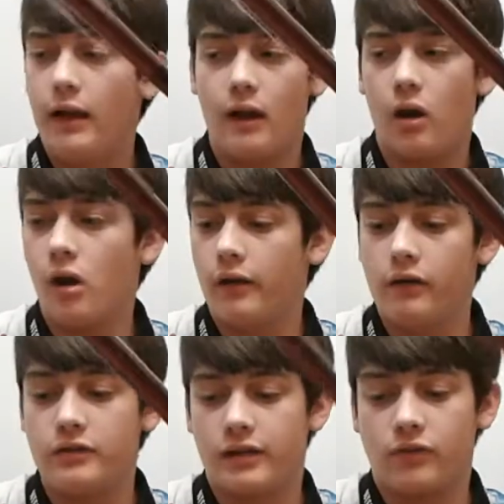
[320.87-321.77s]
And all I do
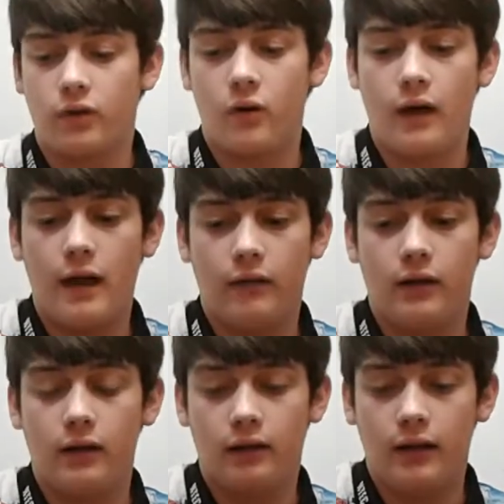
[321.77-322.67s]
is I throw it out
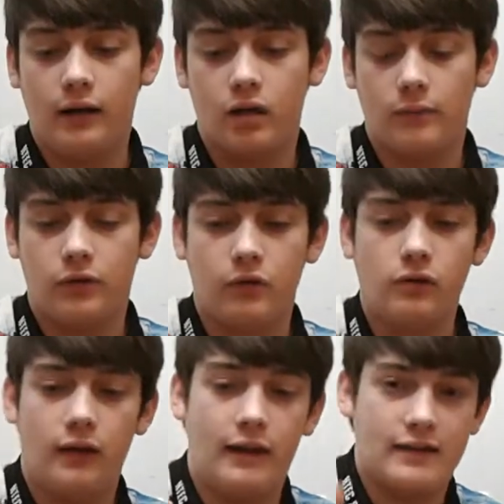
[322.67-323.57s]
there and let it come through.
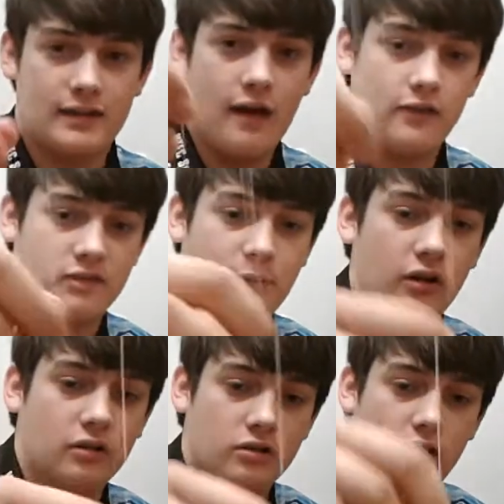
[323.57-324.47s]
And it's got the
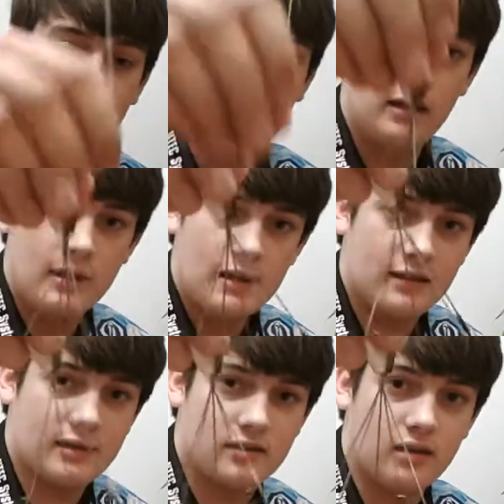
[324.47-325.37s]
spinners on it.
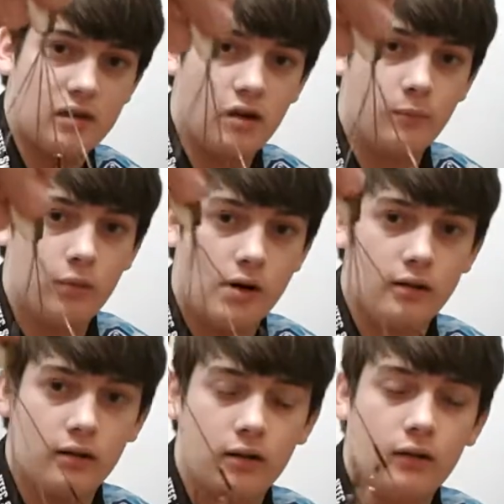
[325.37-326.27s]
This is the
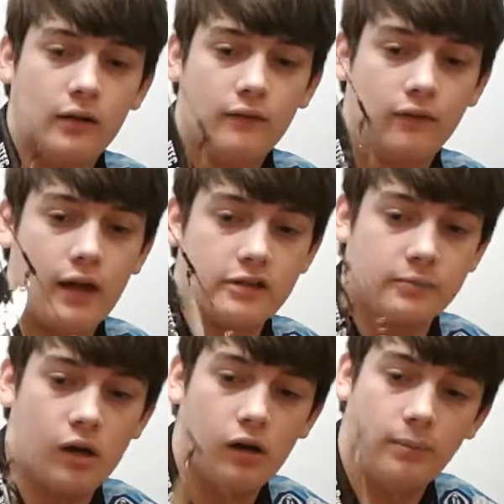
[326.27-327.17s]
Umbrella Flash
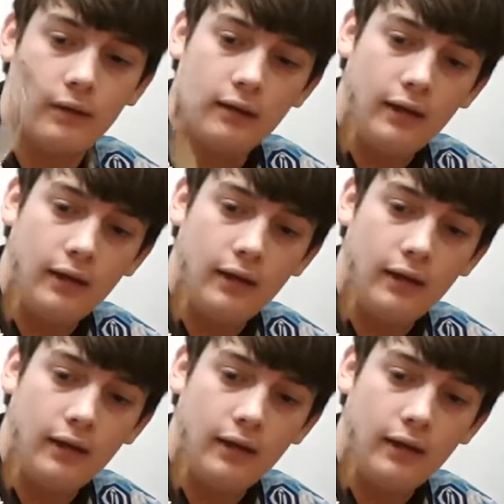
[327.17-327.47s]
Mob.